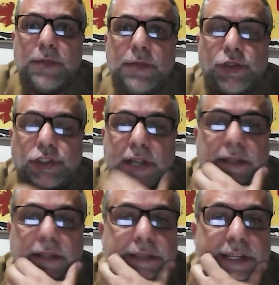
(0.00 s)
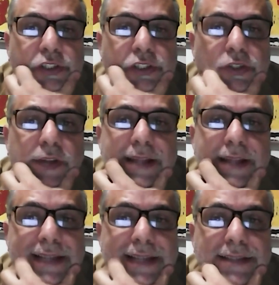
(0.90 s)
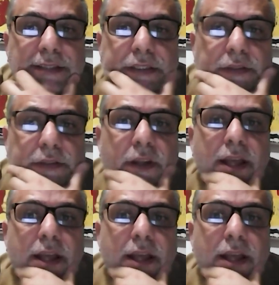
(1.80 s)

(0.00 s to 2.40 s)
demonstrate attention and sensitivity